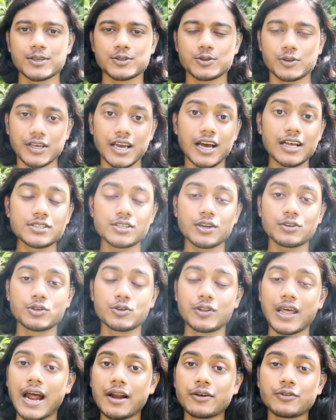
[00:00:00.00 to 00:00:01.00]
So the answer
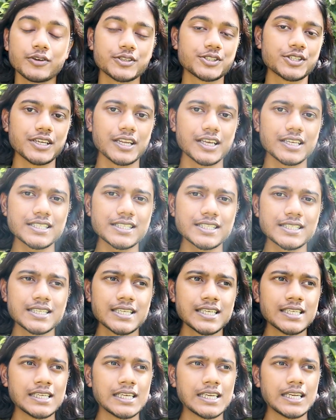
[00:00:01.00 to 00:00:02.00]
to that question is,
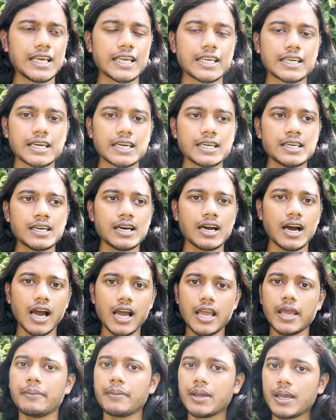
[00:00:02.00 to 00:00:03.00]
like,
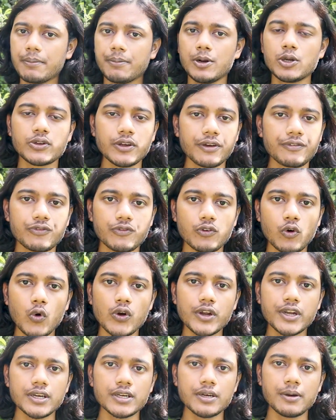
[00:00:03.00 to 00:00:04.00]
I am able to
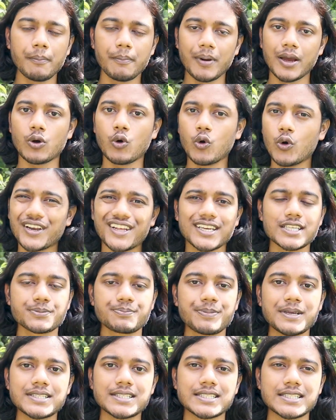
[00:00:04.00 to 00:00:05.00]
afford my own
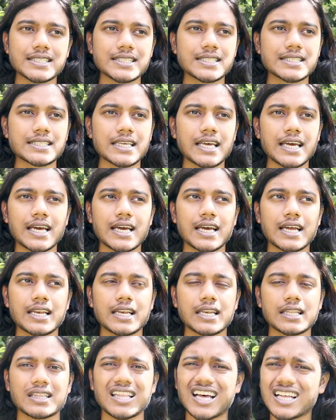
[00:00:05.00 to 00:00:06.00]
expenses,
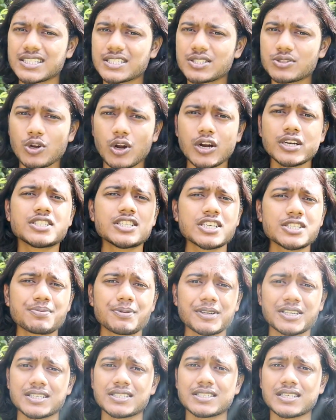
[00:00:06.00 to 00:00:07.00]
and that's not just
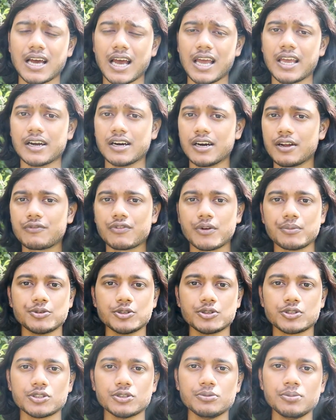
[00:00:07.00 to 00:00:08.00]
because I earn from
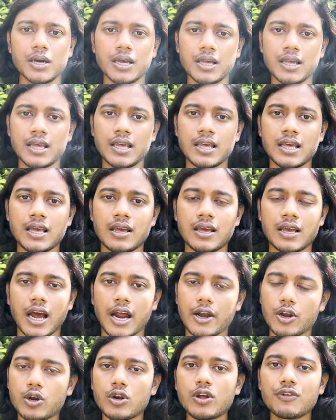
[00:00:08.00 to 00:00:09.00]
YouTube.
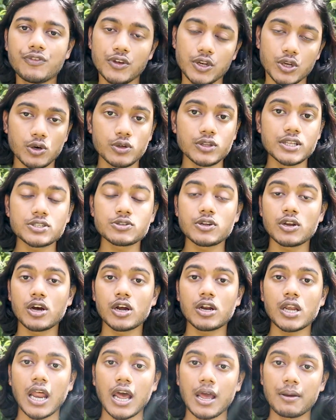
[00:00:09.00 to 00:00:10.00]
I don't know if you know this or
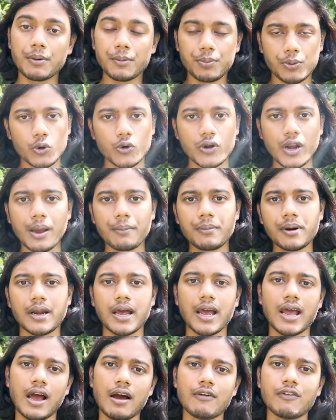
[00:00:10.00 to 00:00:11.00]
not, I'm a programmer.
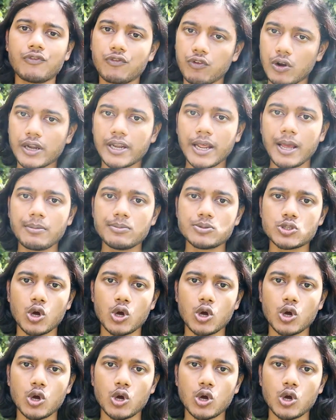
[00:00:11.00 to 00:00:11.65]
I have a full-time